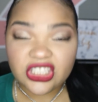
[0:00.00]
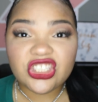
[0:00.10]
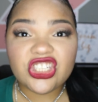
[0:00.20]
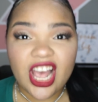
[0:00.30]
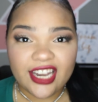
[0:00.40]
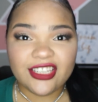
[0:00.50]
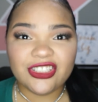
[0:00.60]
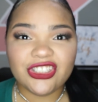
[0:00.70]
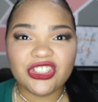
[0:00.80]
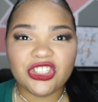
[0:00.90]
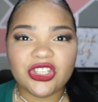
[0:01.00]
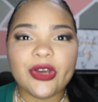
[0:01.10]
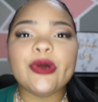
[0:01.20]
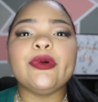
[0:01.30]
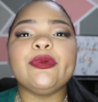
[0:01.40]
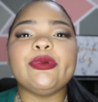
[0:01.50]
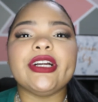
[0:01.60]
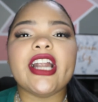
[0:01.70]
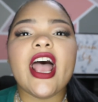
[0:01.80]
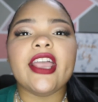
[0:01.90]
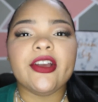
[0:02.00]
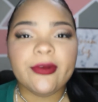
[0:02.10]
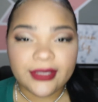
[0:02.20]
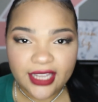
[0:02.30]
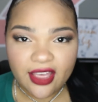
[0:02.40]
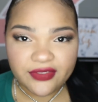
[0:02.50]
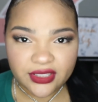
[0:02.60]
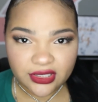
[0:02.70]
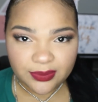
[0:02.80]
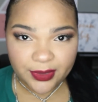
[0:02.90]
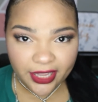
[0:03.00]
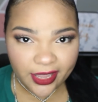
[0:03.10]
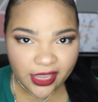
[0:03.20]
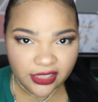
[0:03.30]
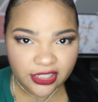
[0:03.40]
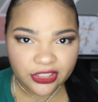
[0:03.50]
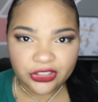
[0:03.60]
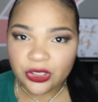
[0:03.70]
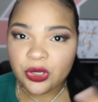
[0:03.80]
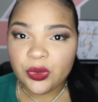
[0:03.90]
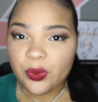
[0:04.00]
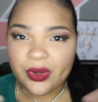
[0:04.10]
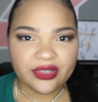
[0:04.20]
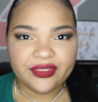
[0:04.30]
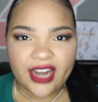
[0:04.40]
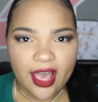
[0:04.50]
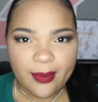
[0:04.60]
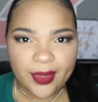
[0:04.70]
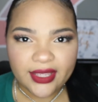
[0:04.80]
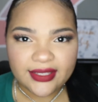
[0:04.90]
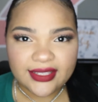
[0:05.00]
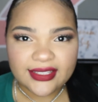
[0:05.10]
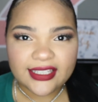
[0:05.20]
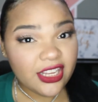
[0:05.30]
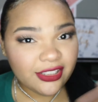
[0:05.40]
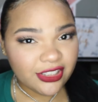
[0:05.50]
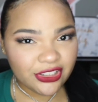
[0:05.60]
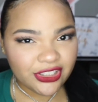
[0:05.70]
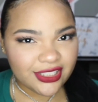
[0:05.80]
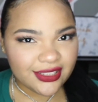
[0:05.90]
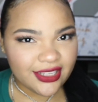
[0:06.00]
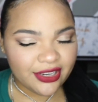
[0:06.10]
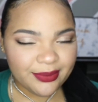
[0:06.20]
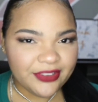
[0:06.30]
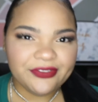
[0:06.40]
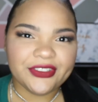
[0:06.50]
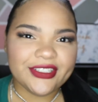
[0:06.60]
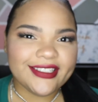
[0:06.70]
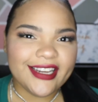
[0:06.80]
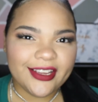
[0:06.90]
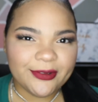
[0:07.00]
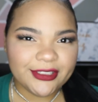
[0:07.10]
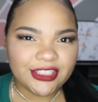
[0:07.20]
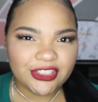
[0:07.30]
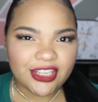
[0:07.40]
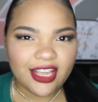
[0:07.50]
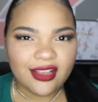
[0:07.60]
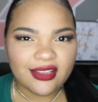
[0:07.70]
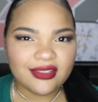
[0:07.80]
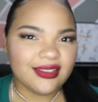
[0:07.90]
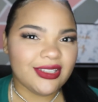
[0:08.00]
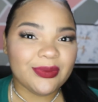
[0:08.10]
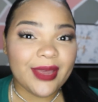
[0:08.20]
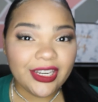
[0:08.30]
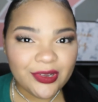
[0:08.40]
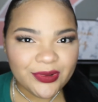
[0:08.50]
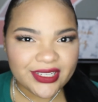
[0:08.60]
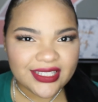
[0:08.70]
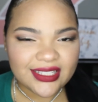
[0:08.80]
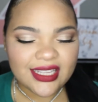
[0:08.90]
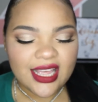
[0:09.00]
challenge where I only have to speak English whatever happens. English is not my first language, as you might notice.